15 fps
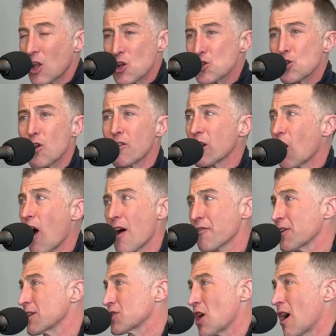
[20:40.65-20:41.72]
Serving
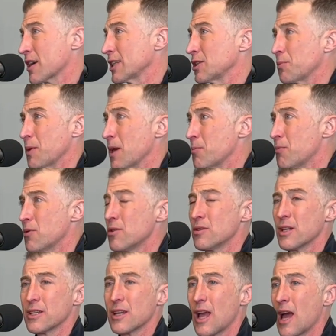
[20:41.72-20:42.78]
coffee and talking to people.
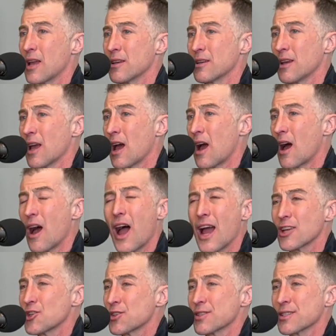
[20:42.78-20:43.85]
And
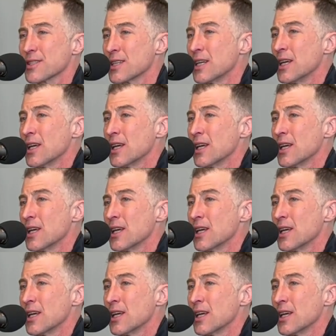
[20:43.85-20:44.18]
I just...